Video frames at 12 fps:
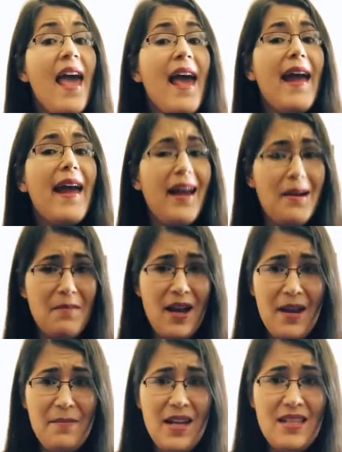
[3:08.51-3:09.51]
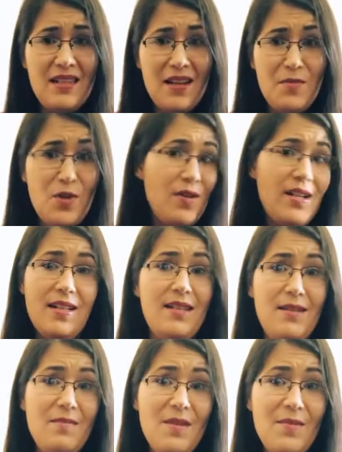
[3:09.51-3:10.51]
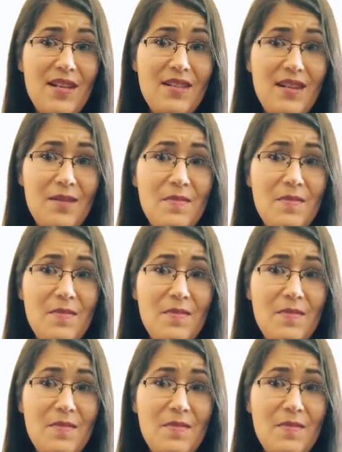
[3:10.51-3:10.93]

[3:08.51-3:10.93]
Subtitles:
And my mess ups, you get to see my mess ups.